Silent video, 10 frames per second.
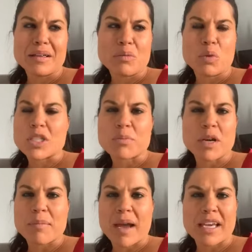
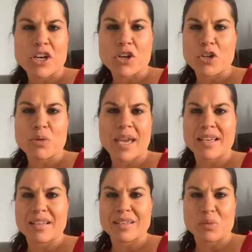whispered in my ear you
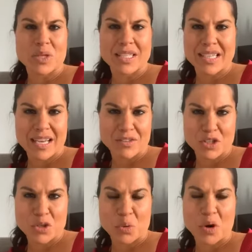can't withstand the
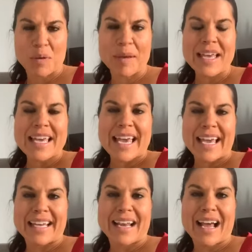storm
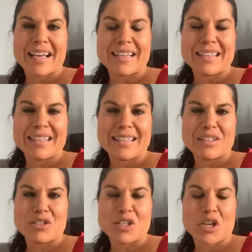and i
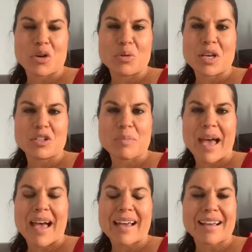you know yelled
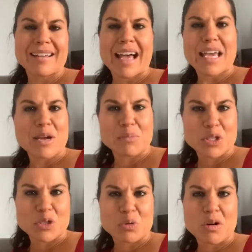back i am the
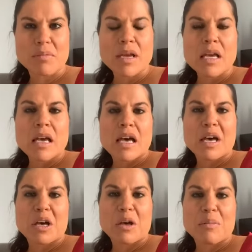storm
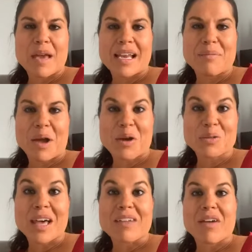um, and in my
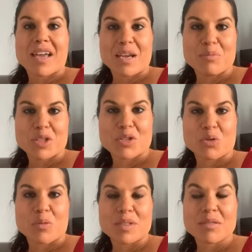own life i am the
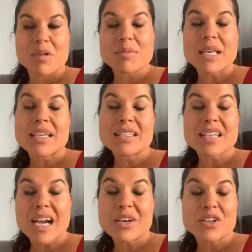storm and sometimes i get
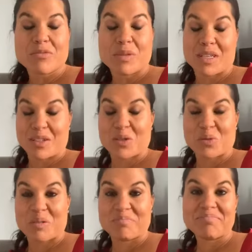tired of being the
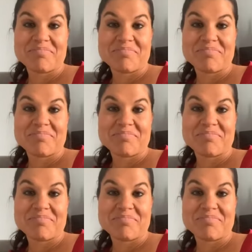storm